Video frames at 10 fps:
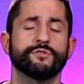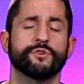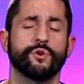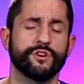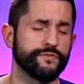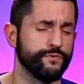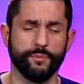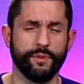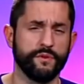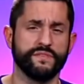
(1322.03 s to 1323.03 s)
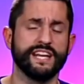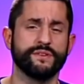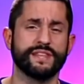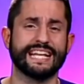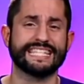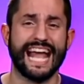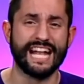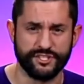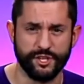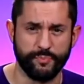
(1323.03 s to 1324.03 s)
theme to it. I also recorded a full
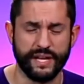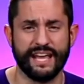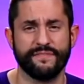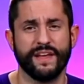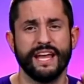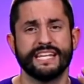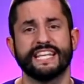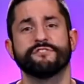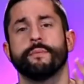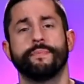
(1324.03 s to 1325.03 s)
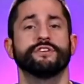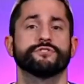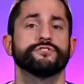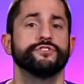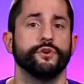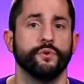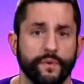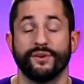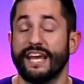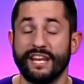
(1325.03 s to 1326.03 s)
blown video that I attached to the PDF to give to
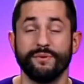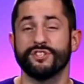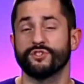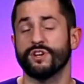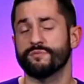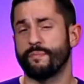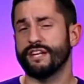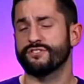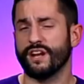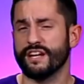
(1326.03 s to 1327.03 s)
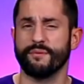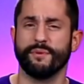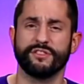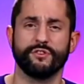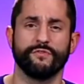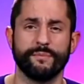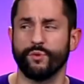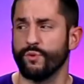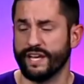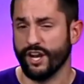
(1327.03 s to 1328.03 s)
my patrons too. So anyone that joins my
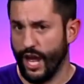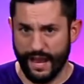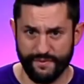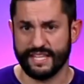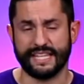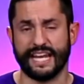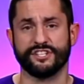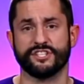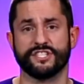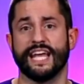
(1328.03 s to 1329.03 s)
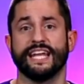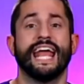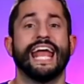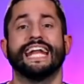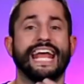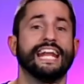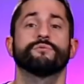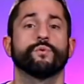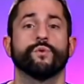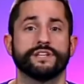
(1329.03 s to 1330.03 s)
Patreon in the month of November will get everything that I
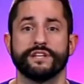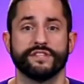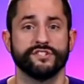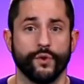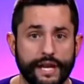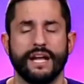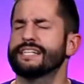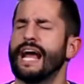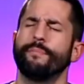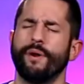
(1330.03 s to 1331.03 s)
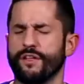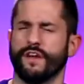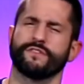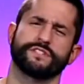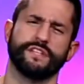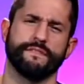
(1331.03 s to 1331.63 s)
just said and any rewards here that join, on